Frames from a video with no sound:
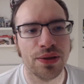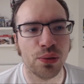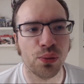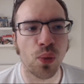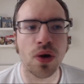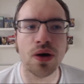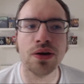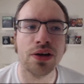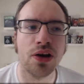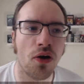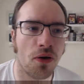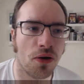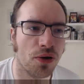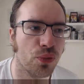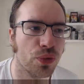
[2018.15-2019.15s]
that one
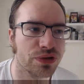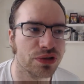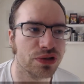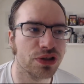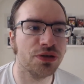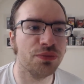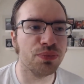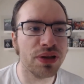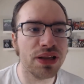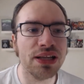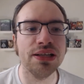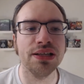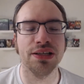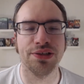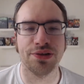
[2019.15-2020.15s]
guard wasn't
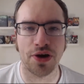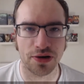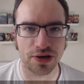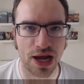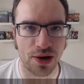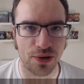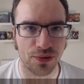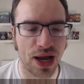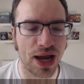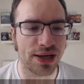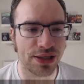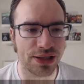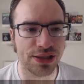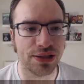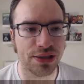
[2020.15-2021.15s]
completely knocked out
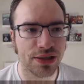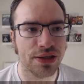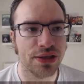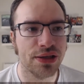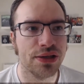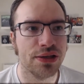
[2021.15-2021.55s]
and he